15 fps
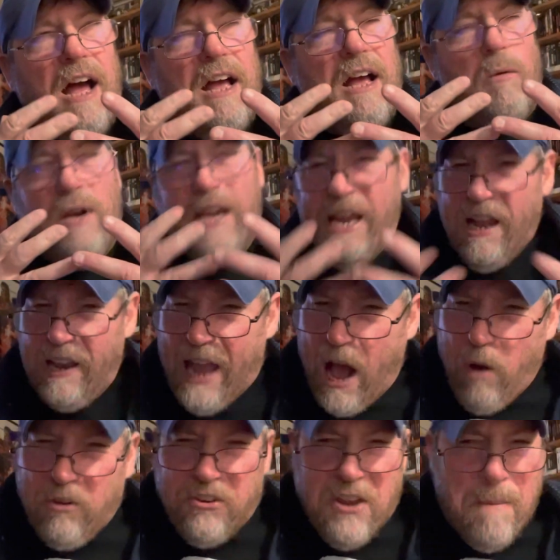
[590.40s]
when he
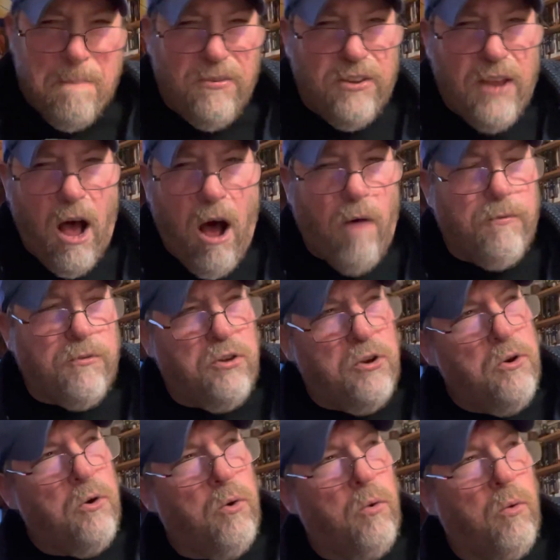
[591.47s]
allows himself
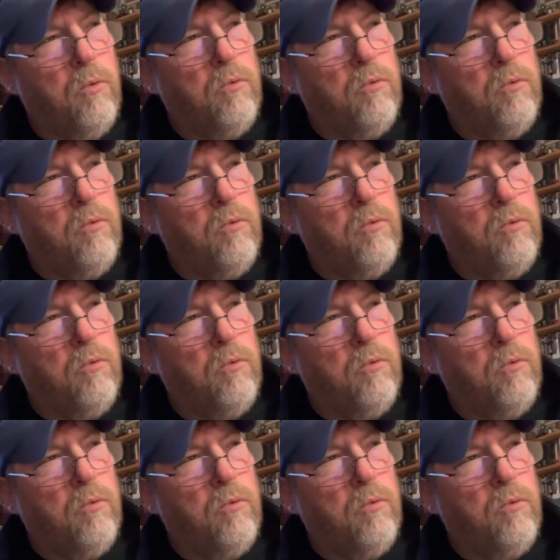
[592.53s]
to